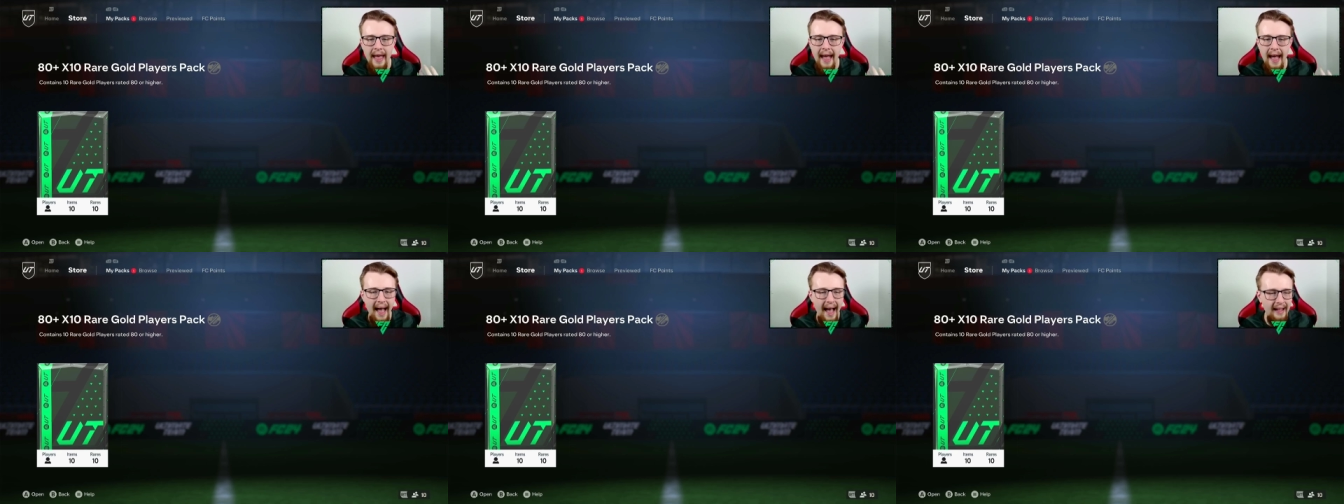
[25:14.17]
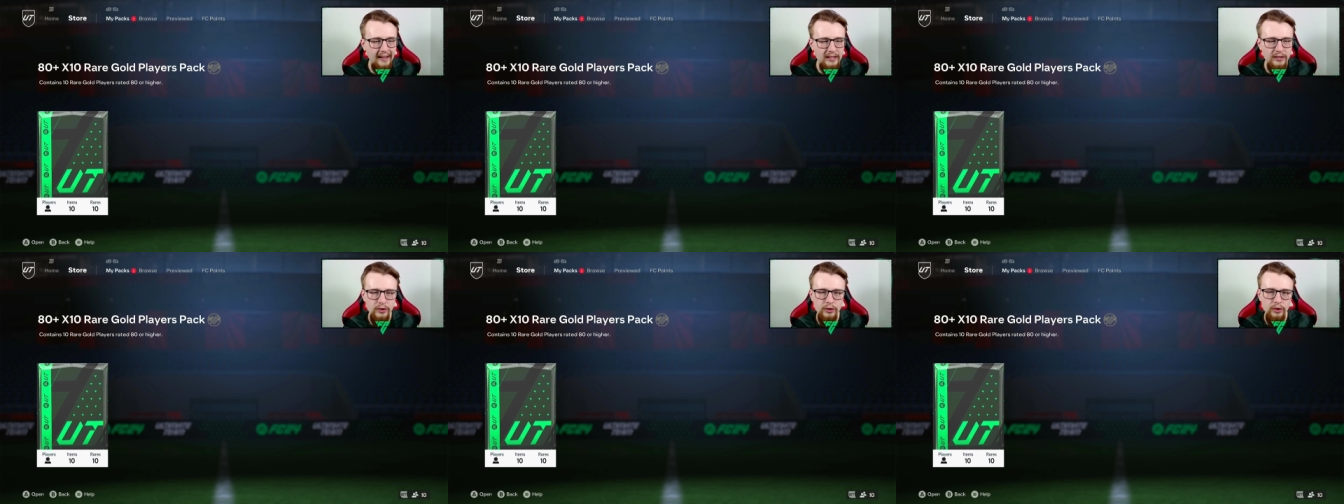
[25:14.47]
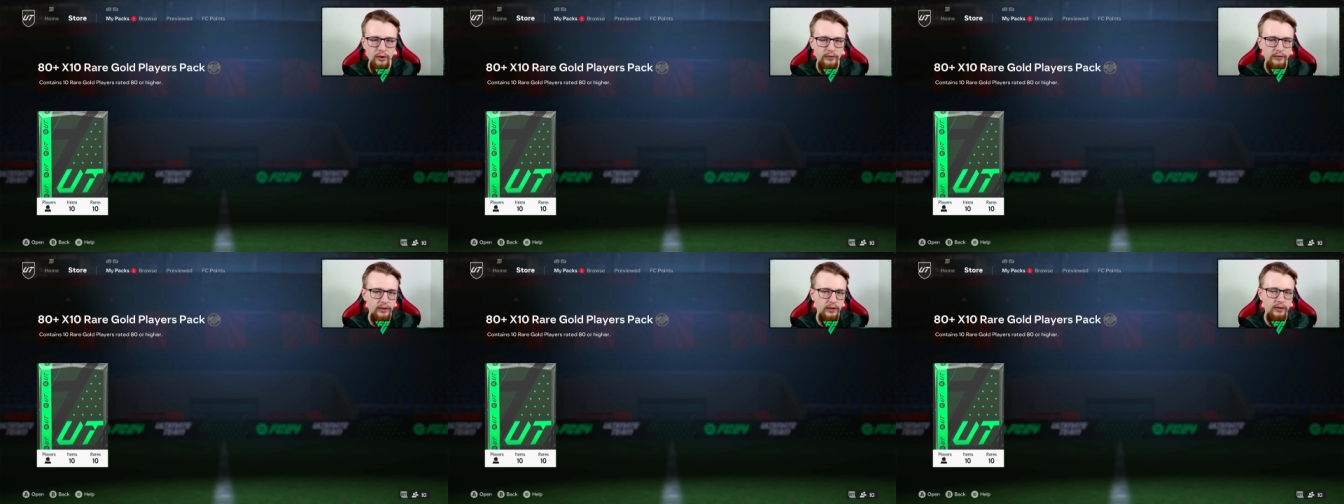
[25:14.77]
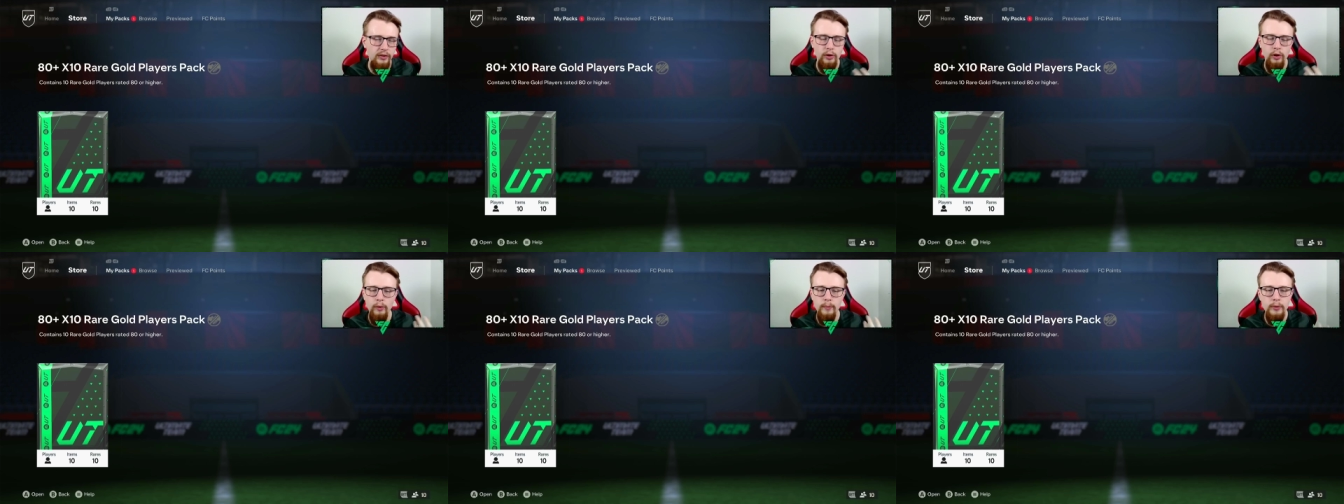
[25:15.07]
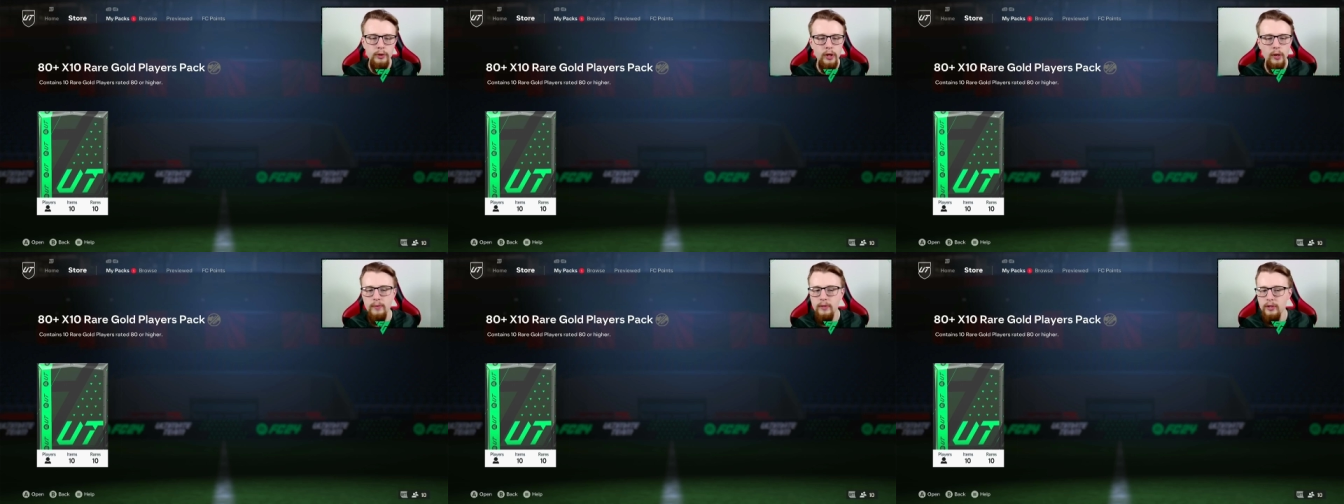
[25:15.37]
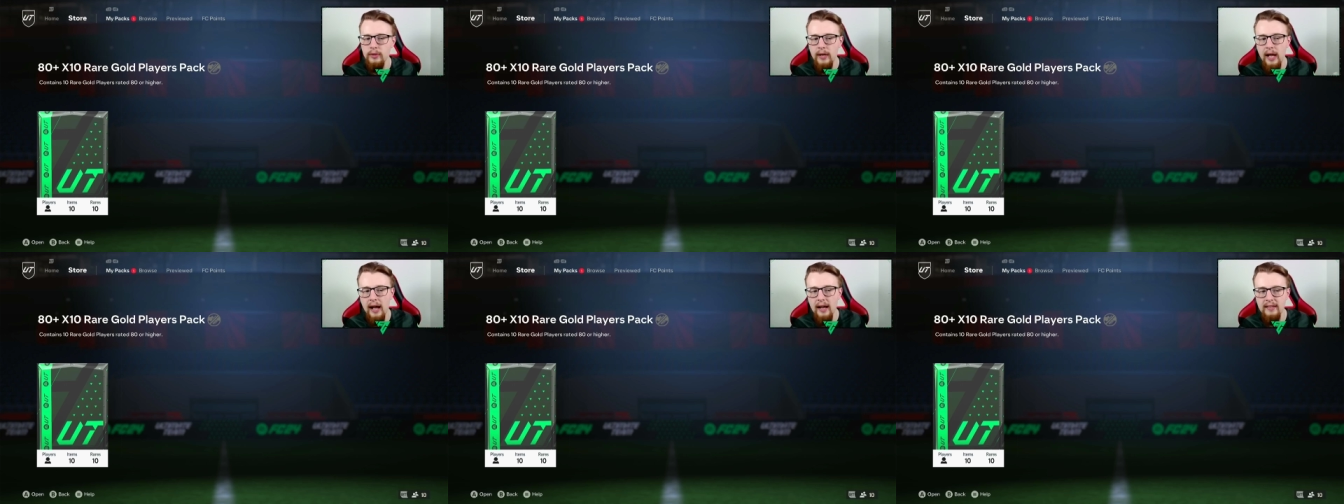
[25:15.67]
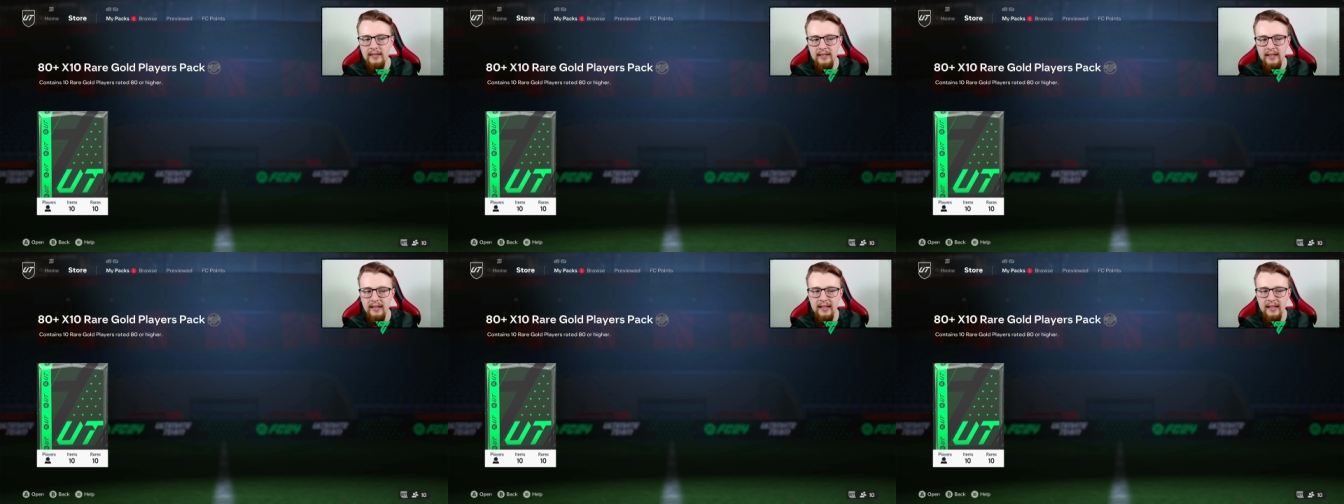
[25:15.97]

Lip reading: adding stuff to the club, showing you guys that